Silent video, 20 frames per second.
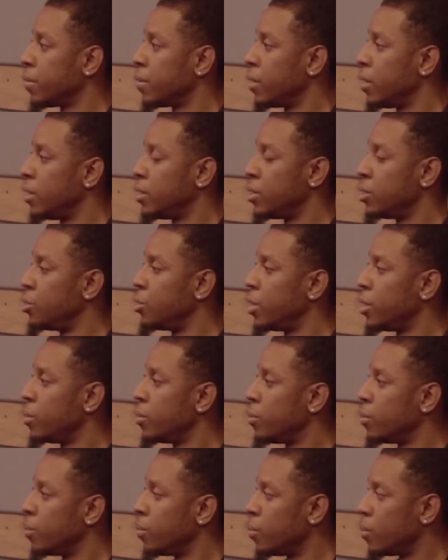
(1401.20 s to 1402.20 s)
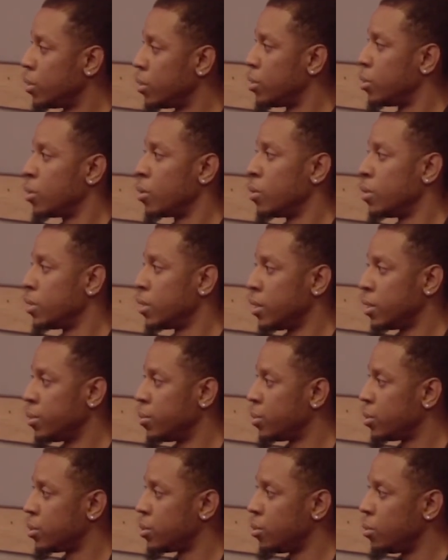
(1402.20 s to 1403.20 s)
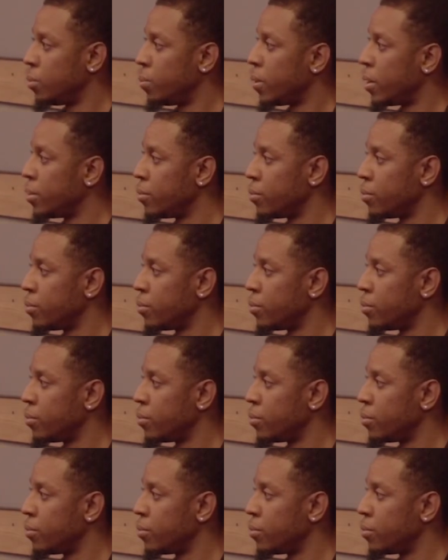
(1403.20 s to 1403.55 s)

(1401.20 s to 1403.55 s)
As in, you didn't want to go. As in, it was too painful.